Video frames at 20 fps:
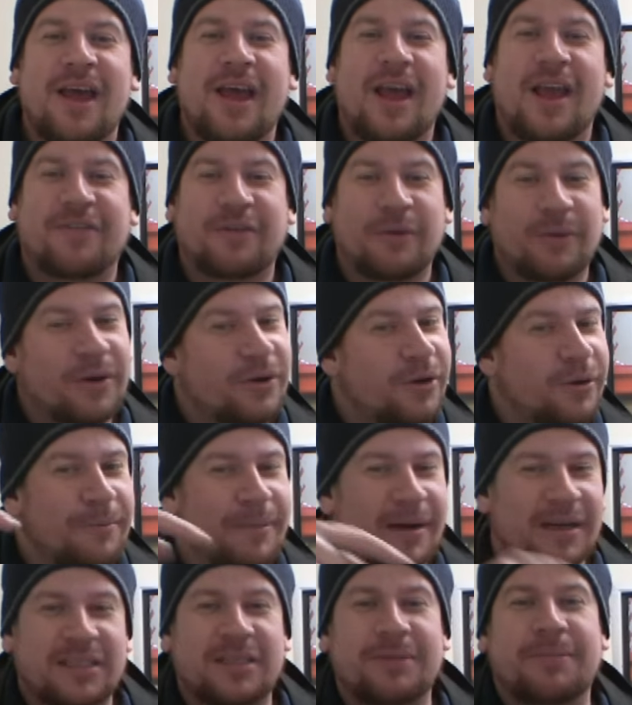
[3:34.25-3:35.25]
If you want to come
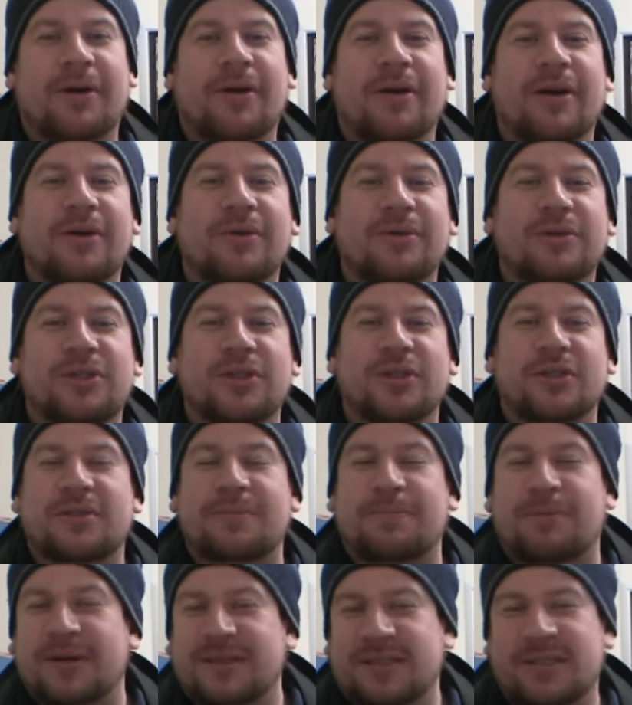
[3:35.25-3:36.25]
back tomorrow,
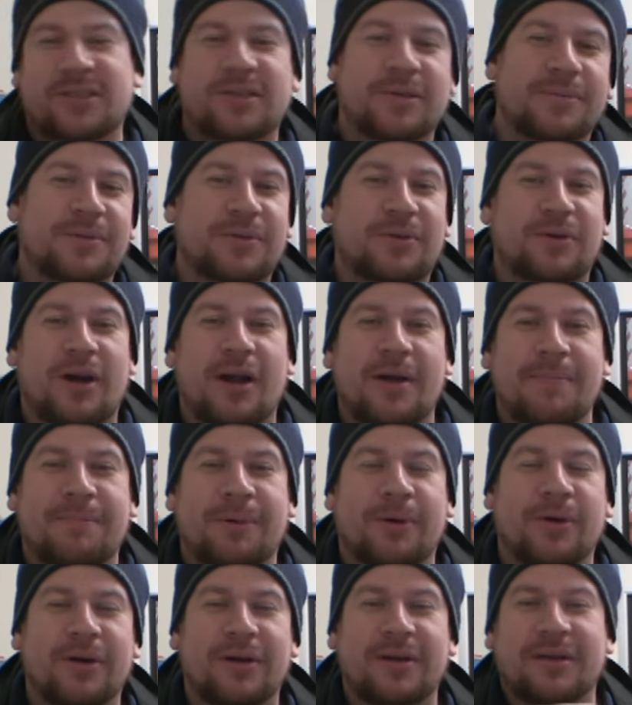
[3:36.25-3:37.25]
just press the subscribe
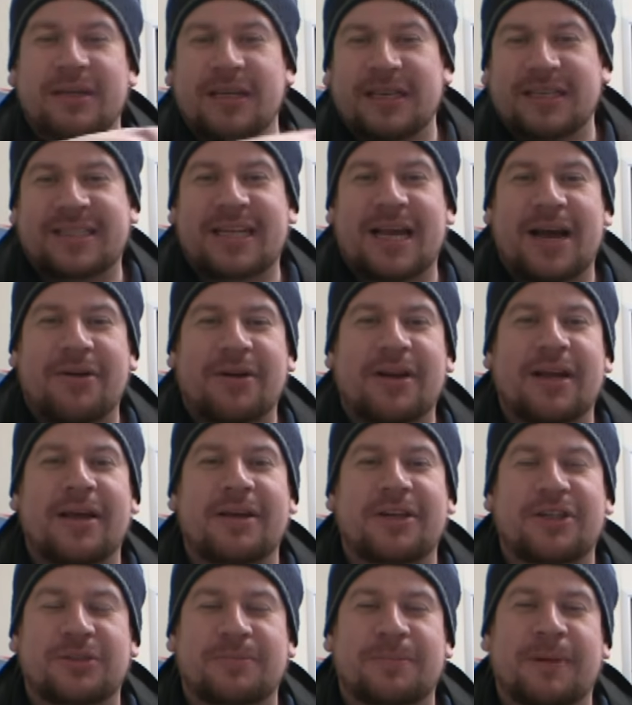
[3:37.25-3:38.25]
button. It's down
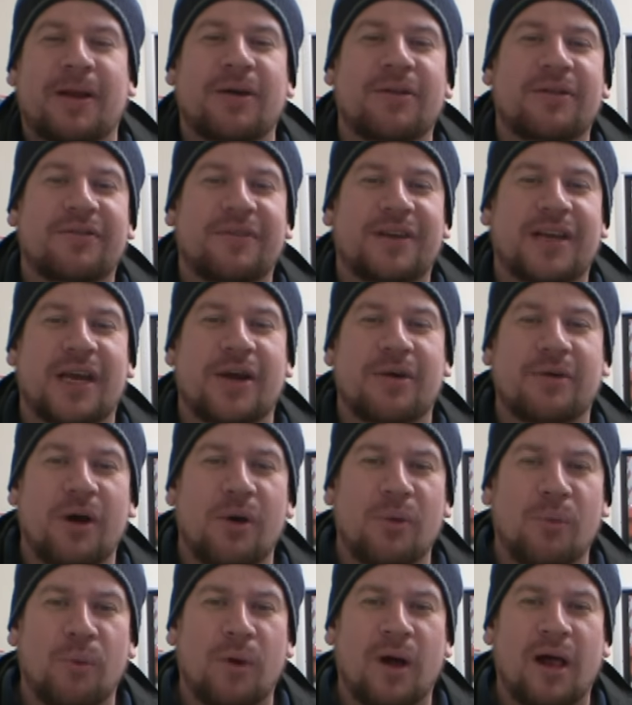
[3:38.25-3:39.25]
here just below the video.
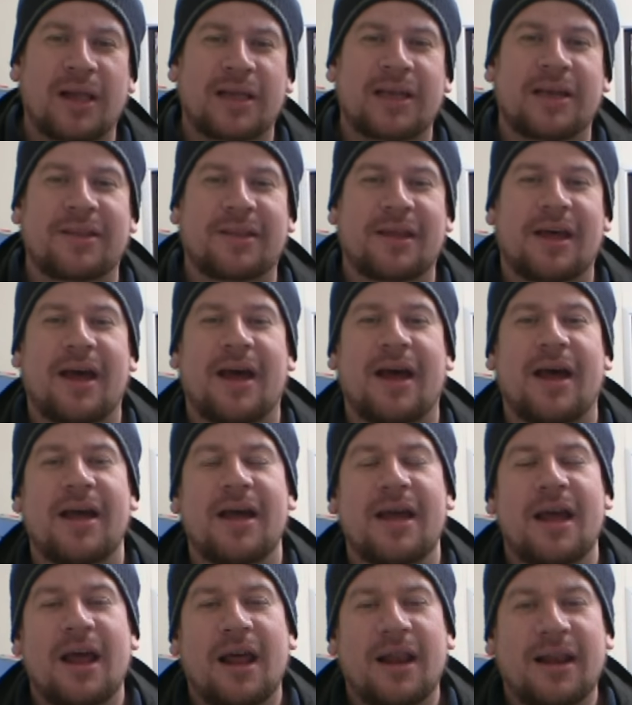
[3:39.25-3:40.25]
And while you're there,
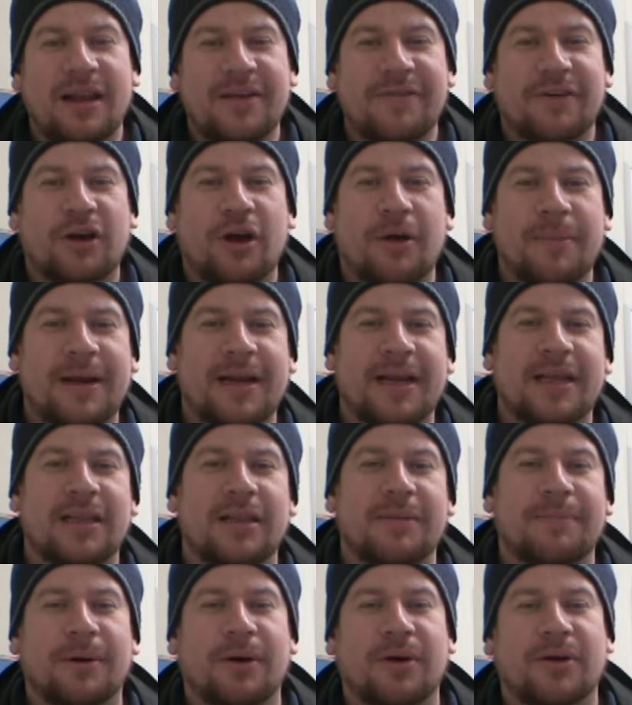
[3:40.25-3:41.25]
leave a comment in
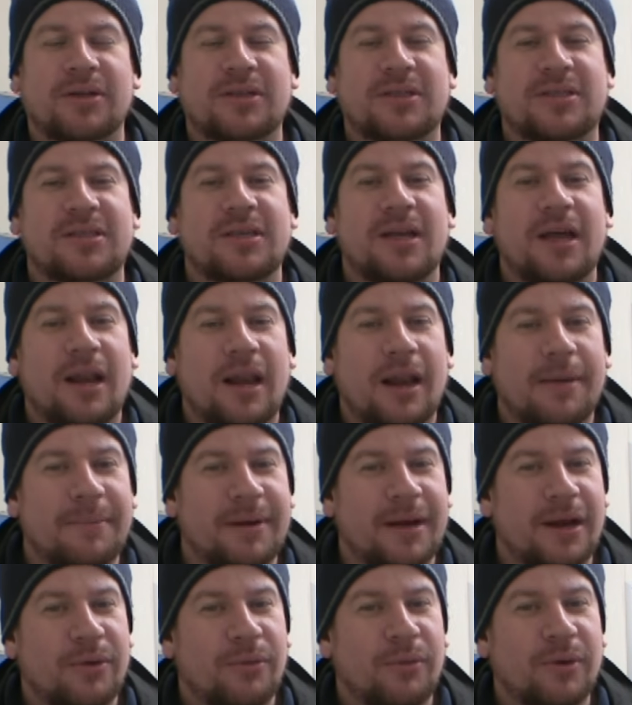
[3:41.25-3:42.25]
the box. Let
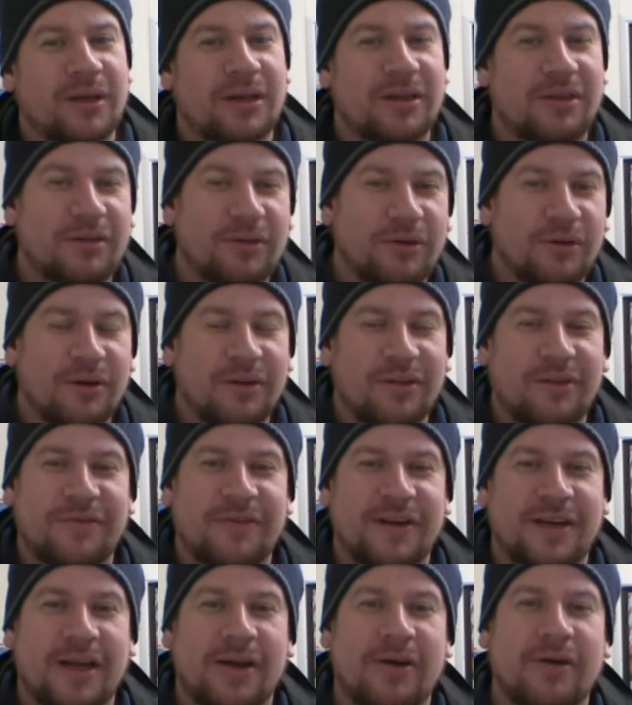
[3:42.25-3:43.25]
me know what you thought of the
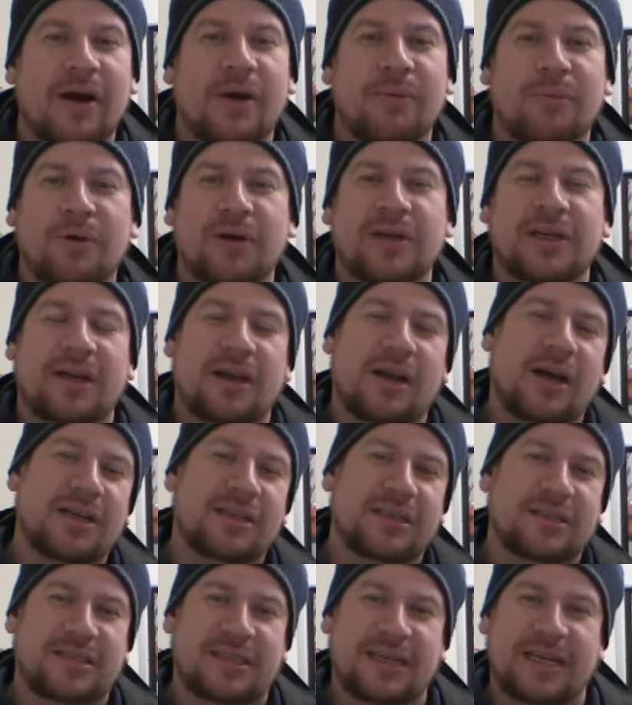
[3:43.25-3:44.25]
video and what you'd like
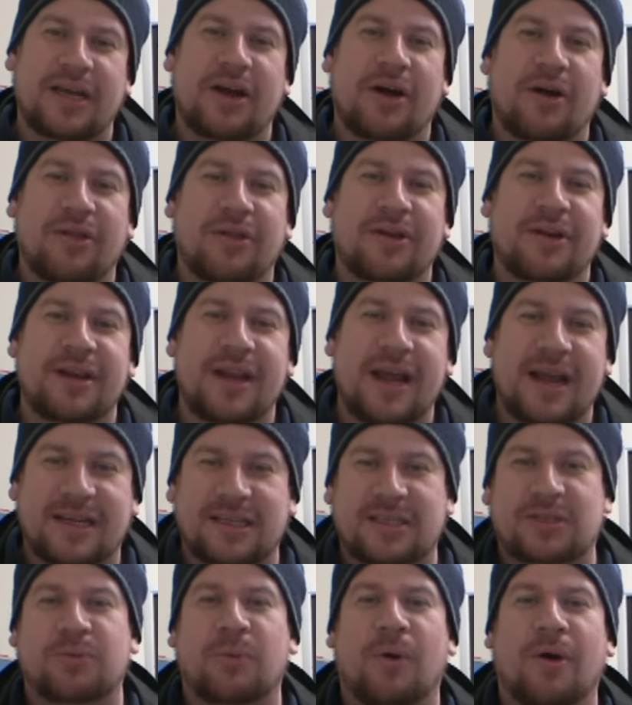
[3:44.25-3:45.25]
to see on the
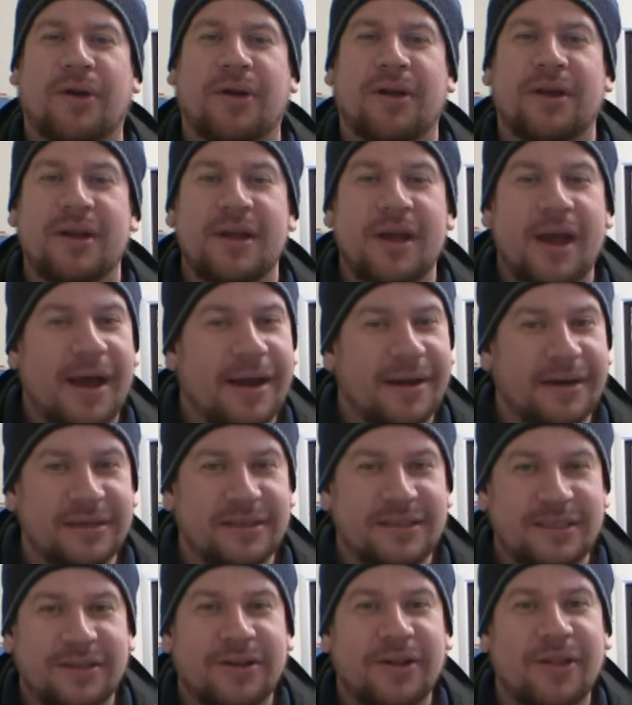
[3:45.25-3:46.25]
next one. And
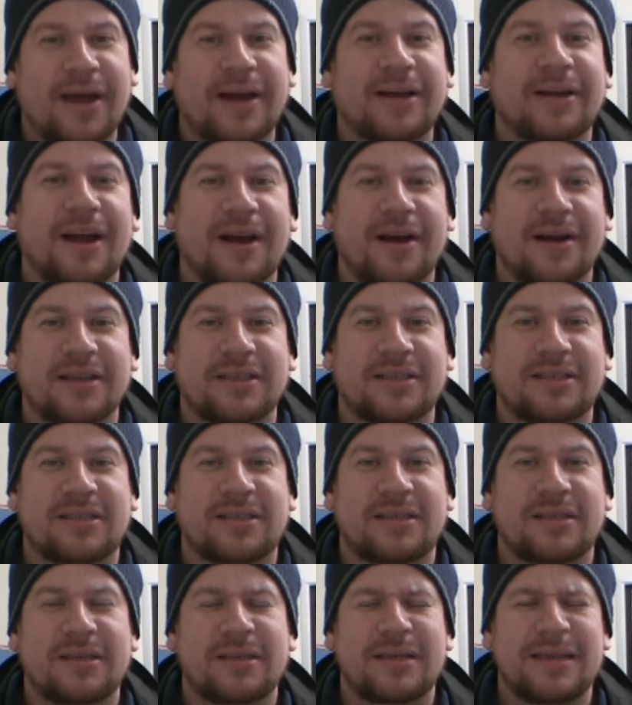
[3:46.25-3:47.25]
until then,
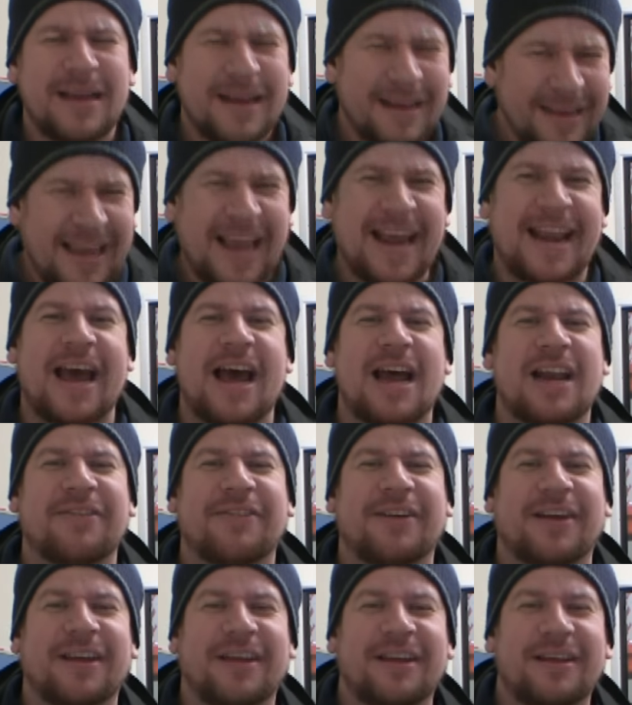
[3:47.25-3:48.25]
guys, get out
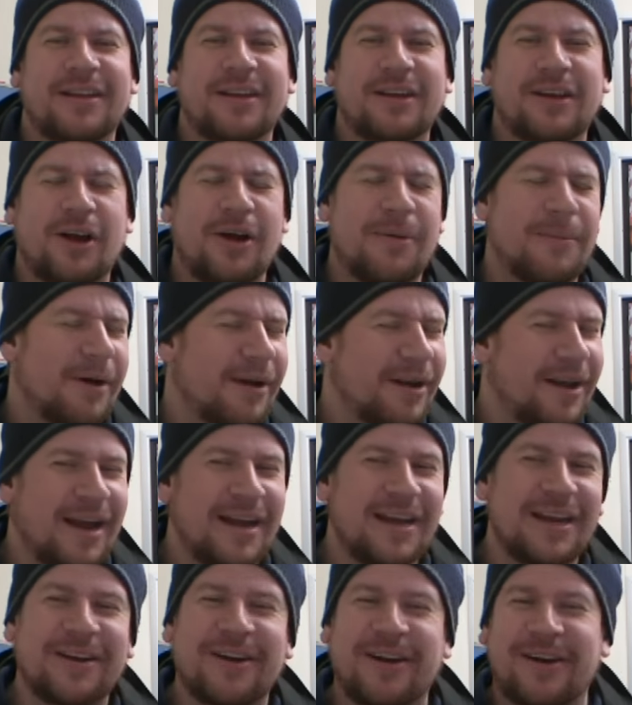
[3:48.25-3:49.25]
of it. Come on,
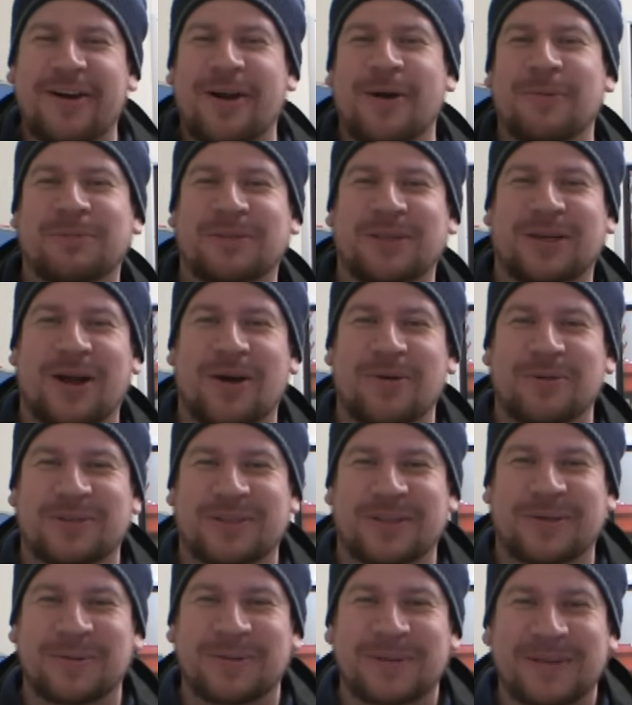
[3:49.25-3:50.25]
and you got an home to go
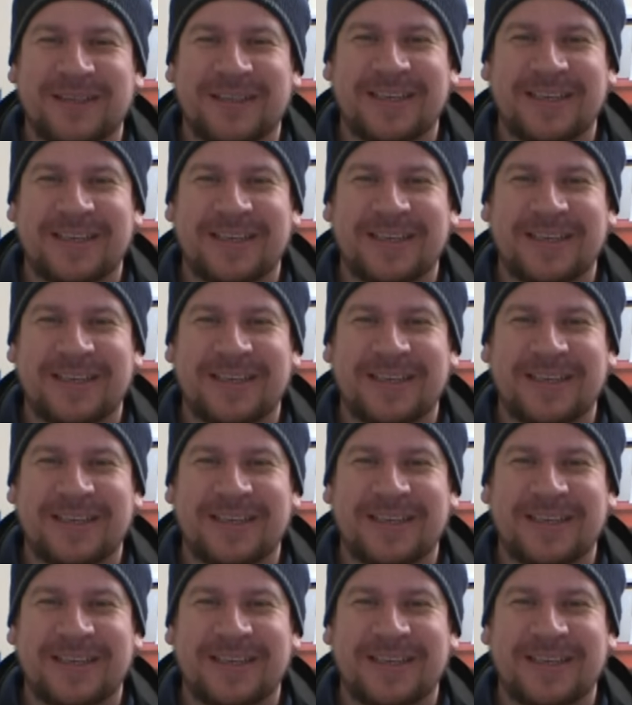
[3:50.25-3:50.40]
to.